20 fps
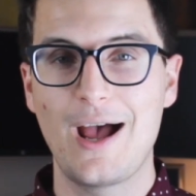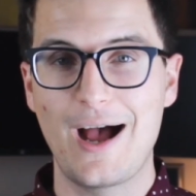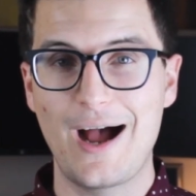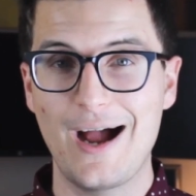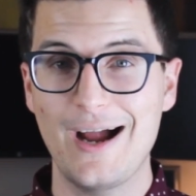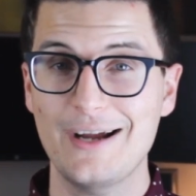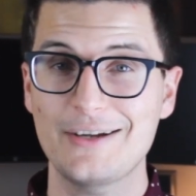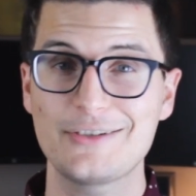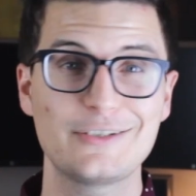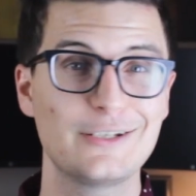
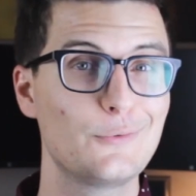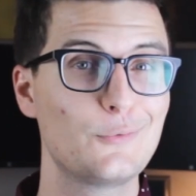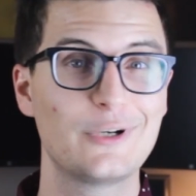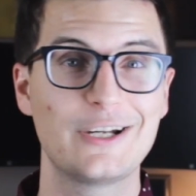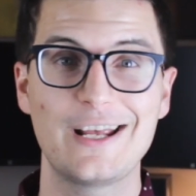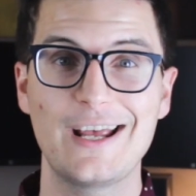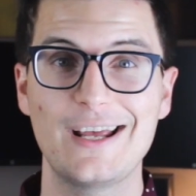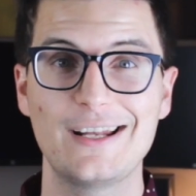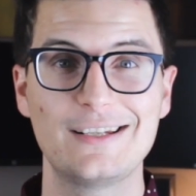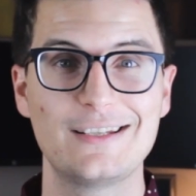I actually
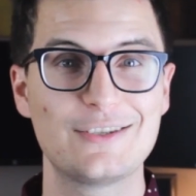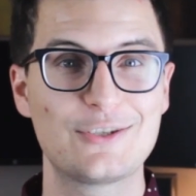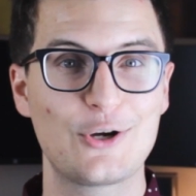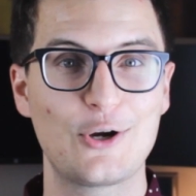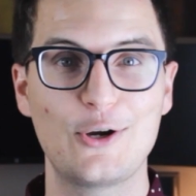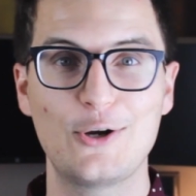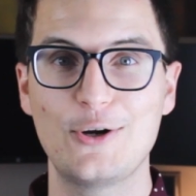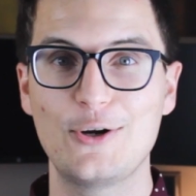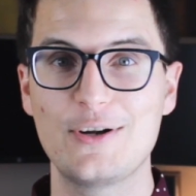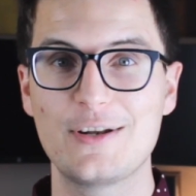went ahead and
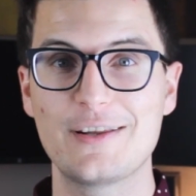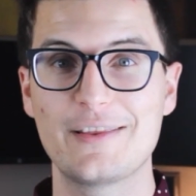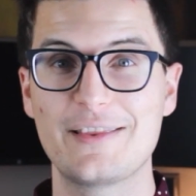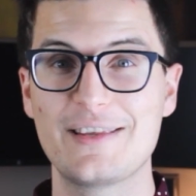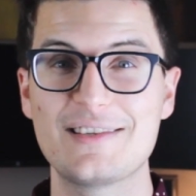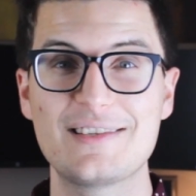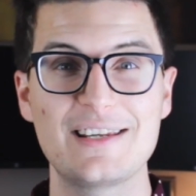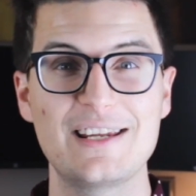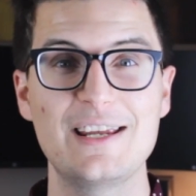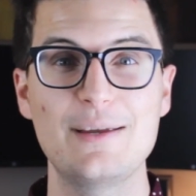turned
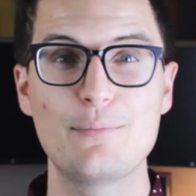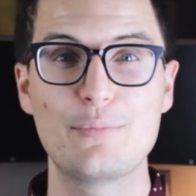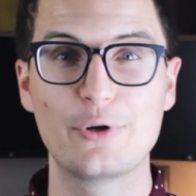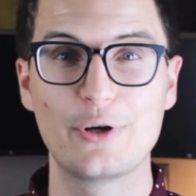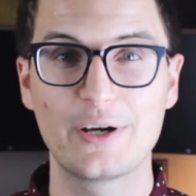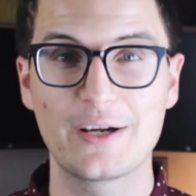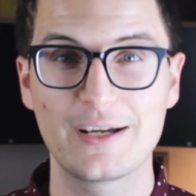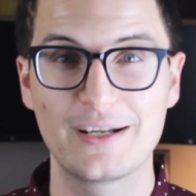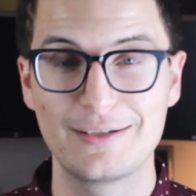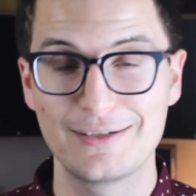this
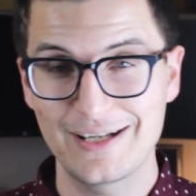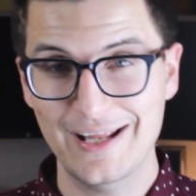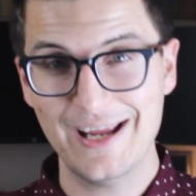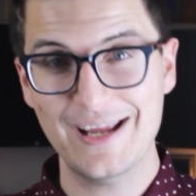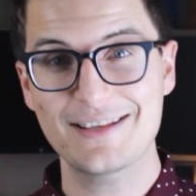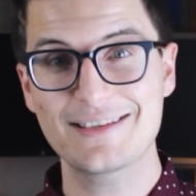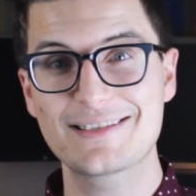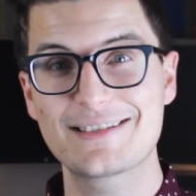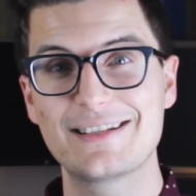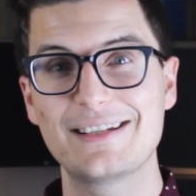ebook and
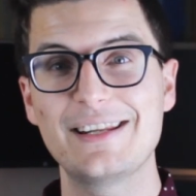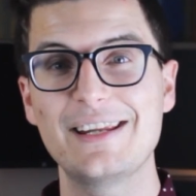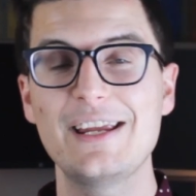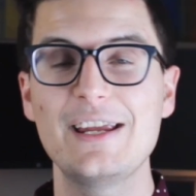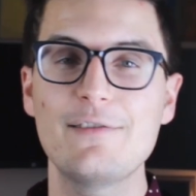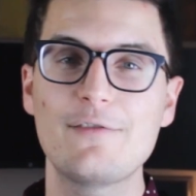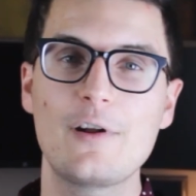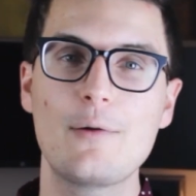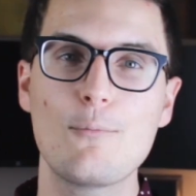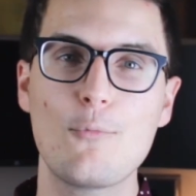enhanced it
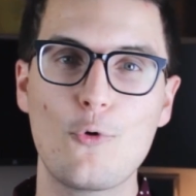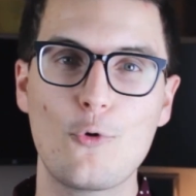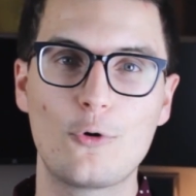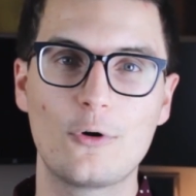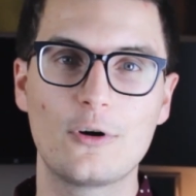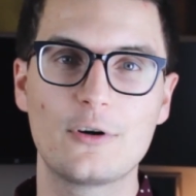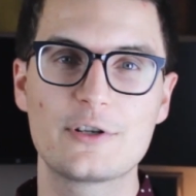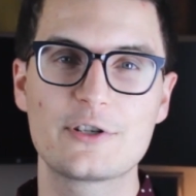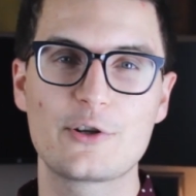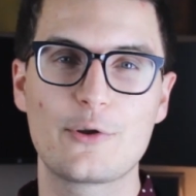even
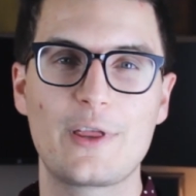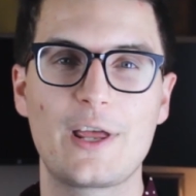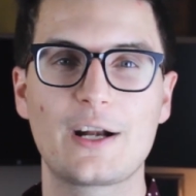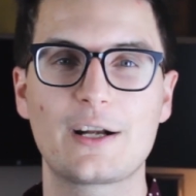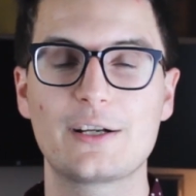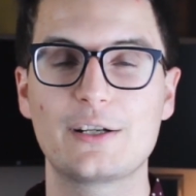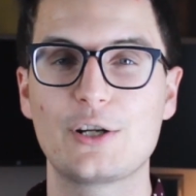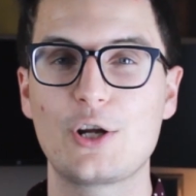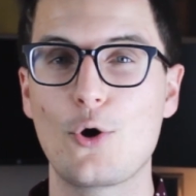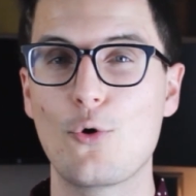more so that I
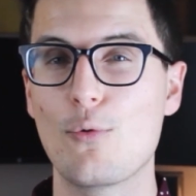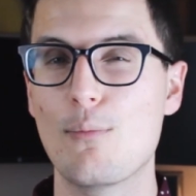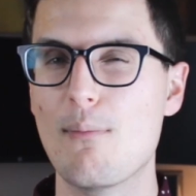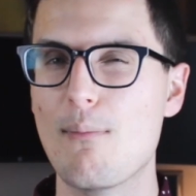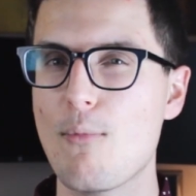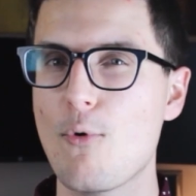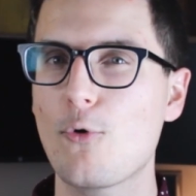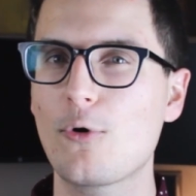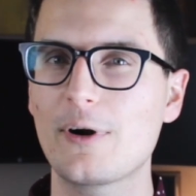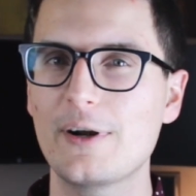could go
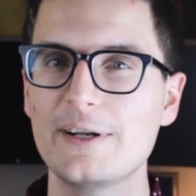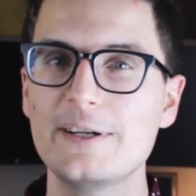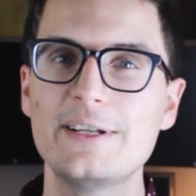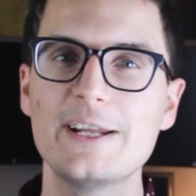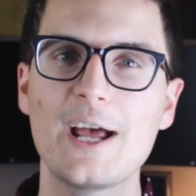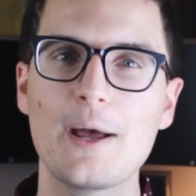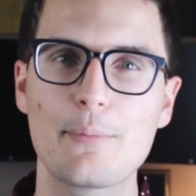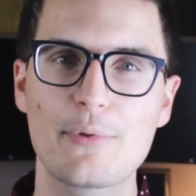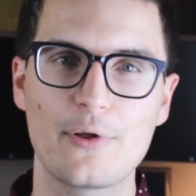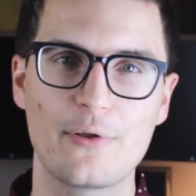more in
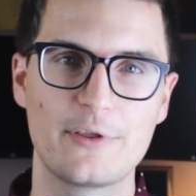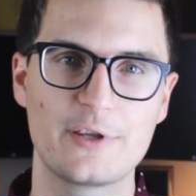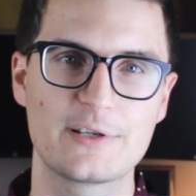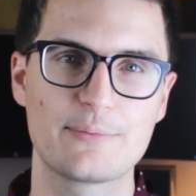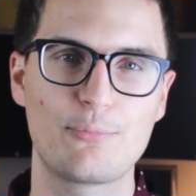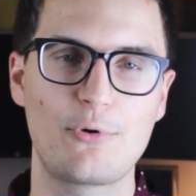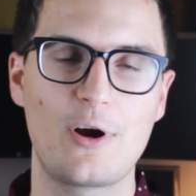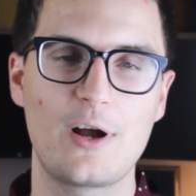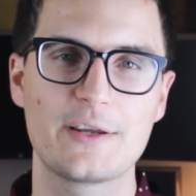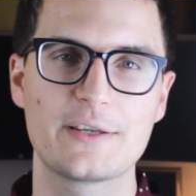depth on this
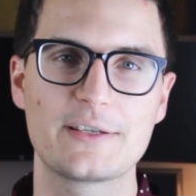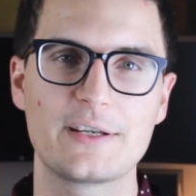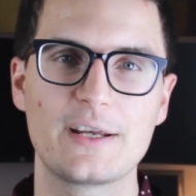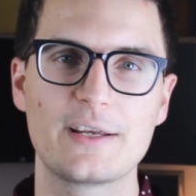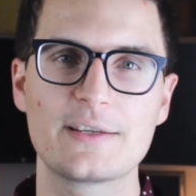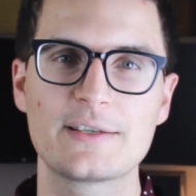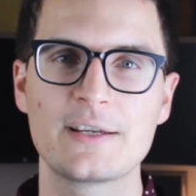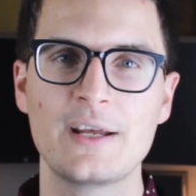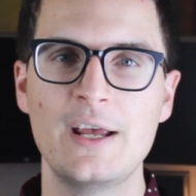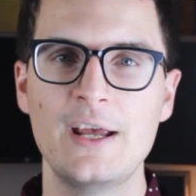
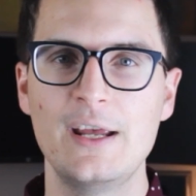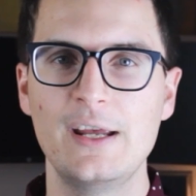process